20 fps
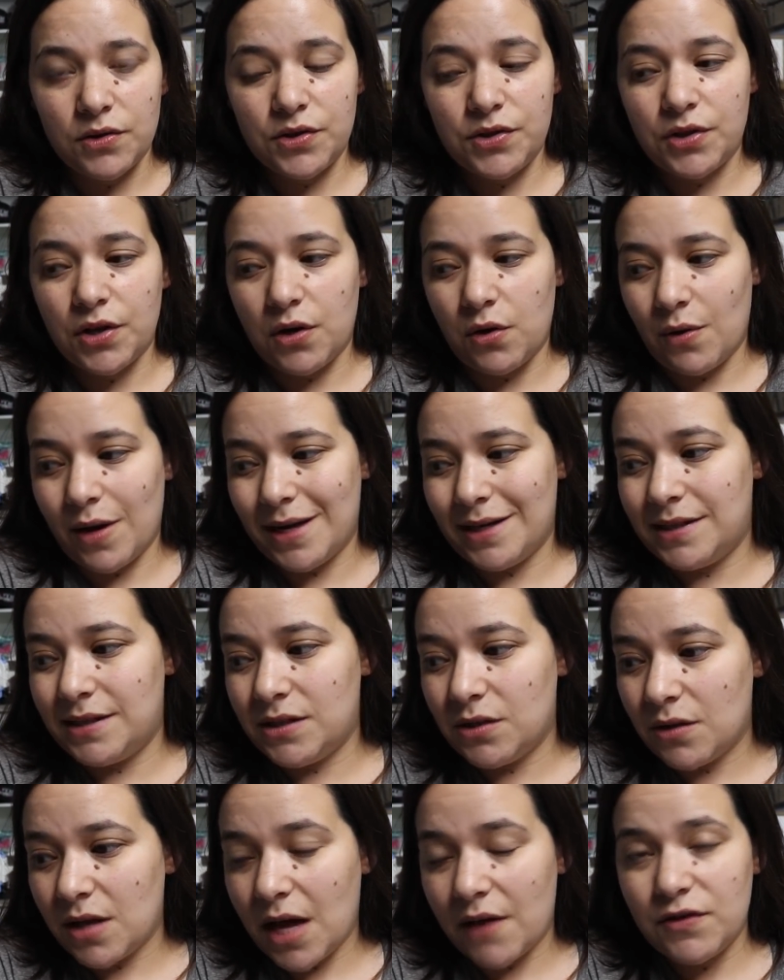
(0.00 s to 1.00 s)
so I
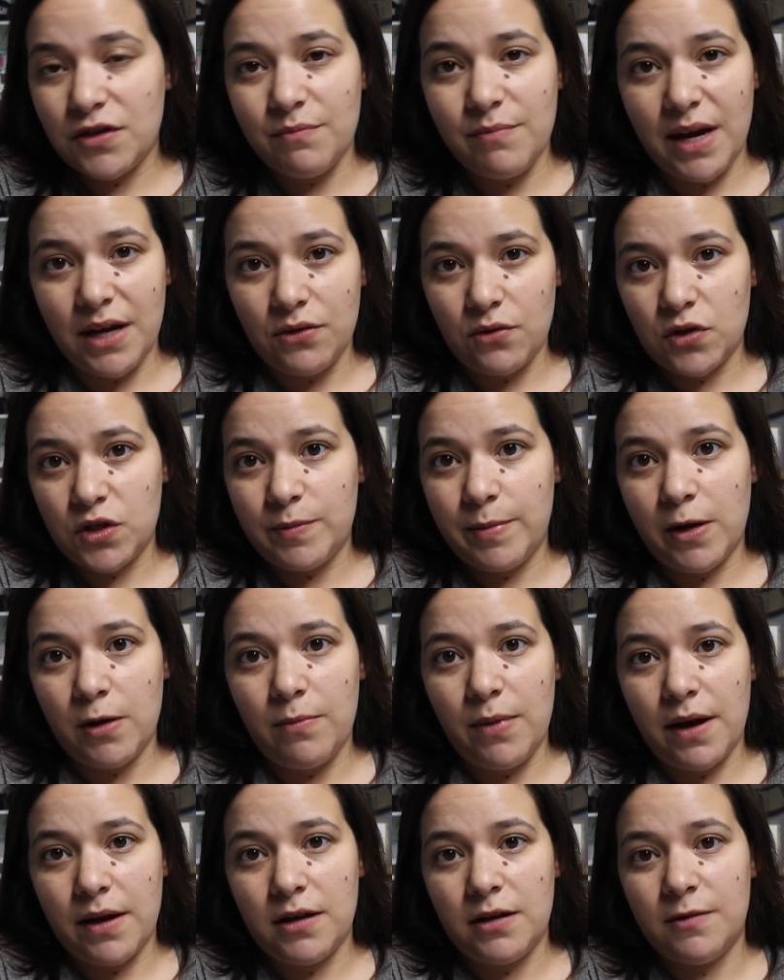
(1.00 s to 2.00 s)
still have to make those bell
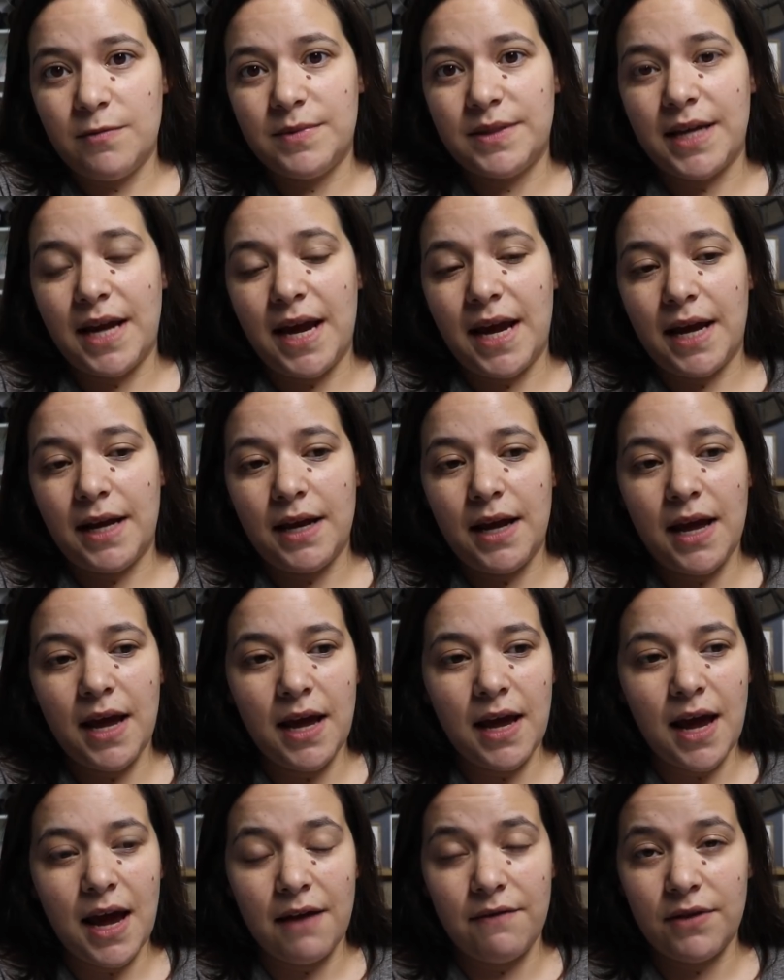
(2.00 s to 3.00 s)
bottoms and
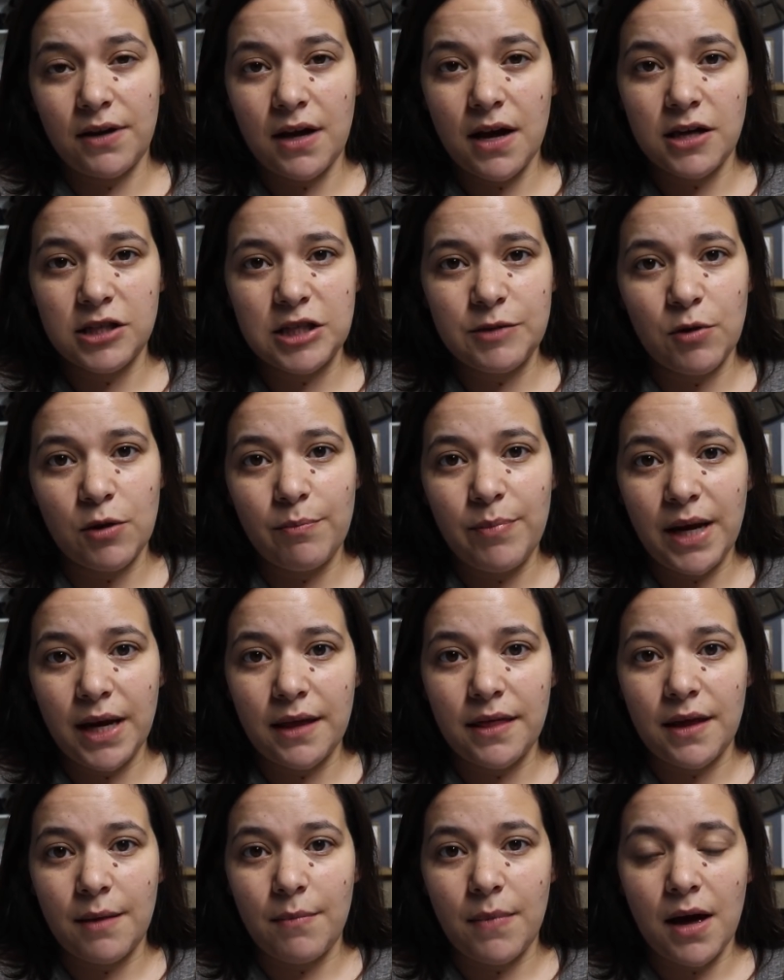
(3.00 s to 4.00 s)
have the customer
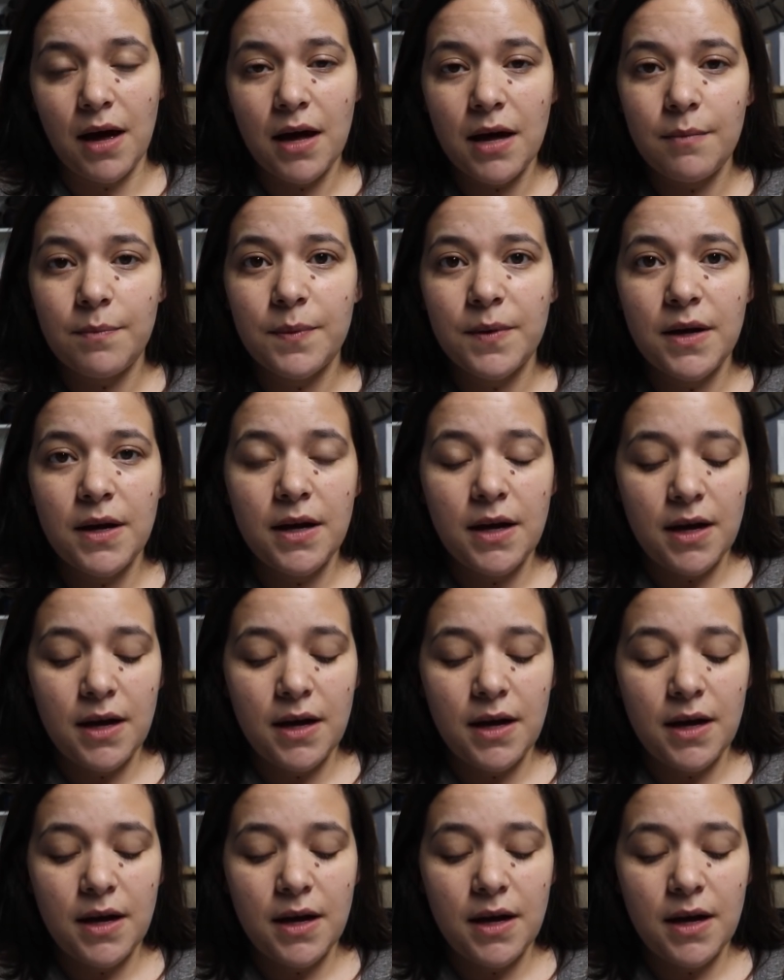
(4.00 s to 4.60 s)
pick them up.